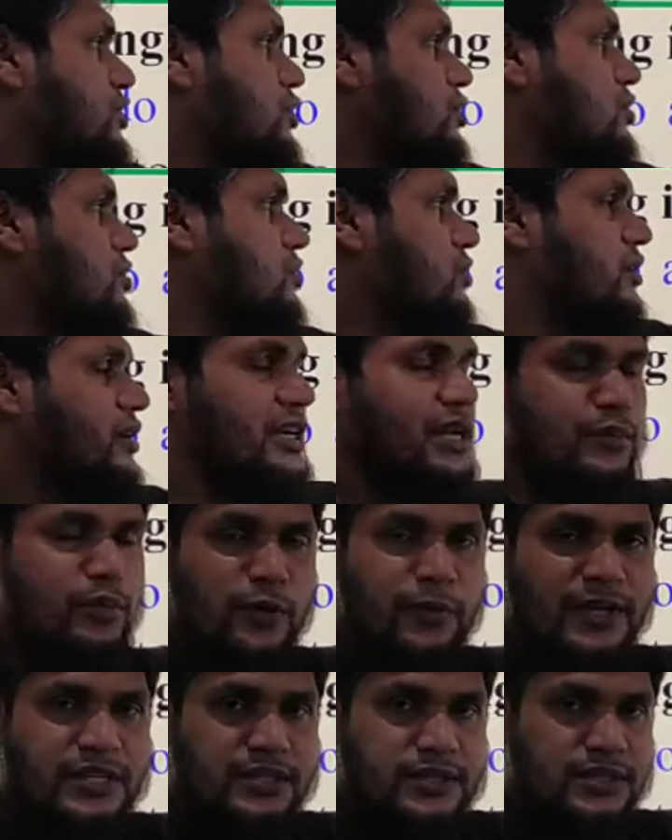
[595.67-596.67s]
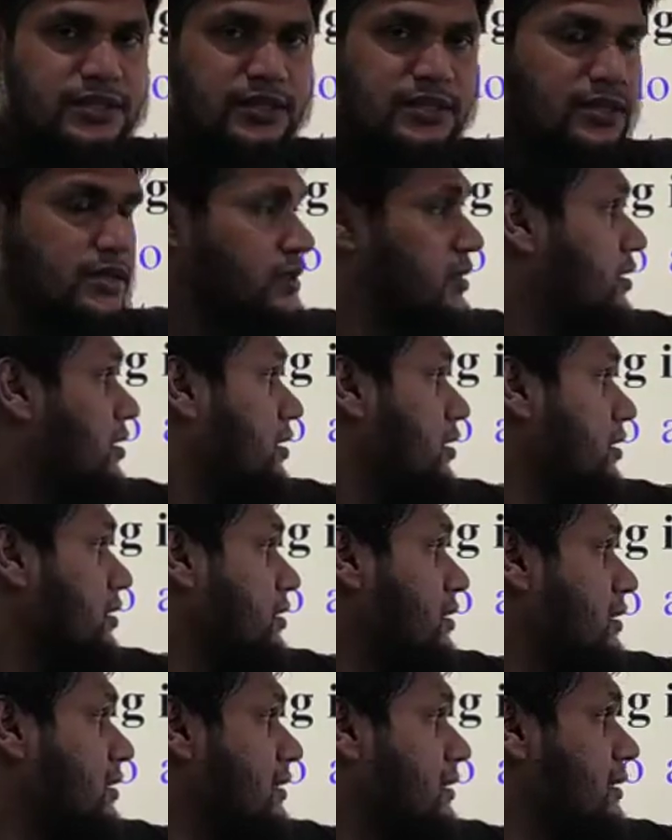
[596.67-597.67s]
to remove it.
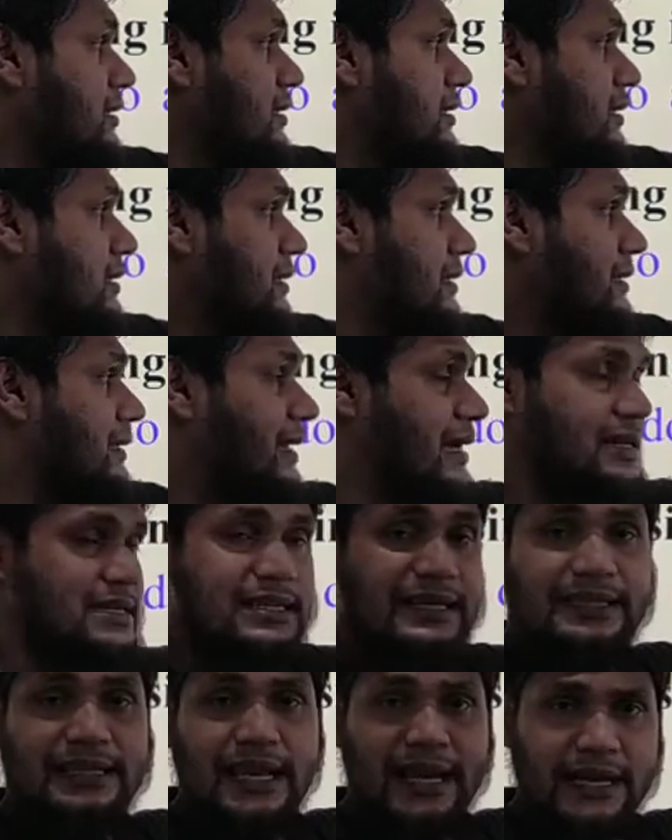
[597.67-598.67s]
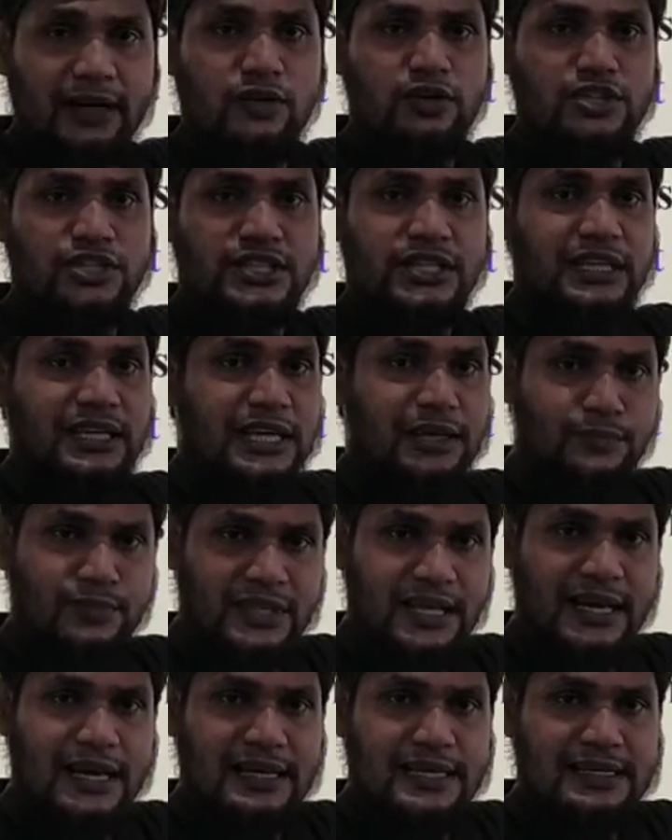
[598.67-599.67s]
there is a tag question. If
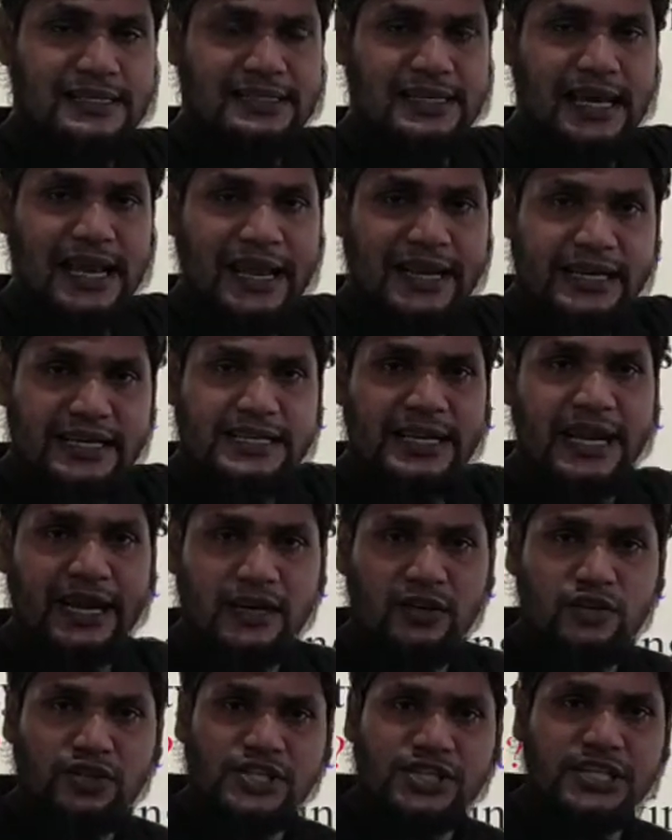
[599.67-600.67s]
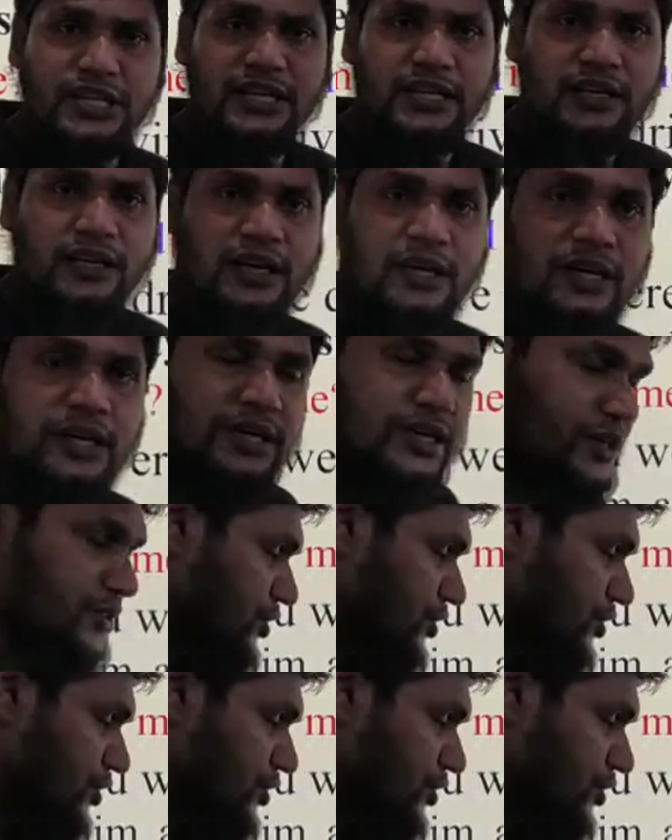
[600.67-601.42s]
there is any tag question, you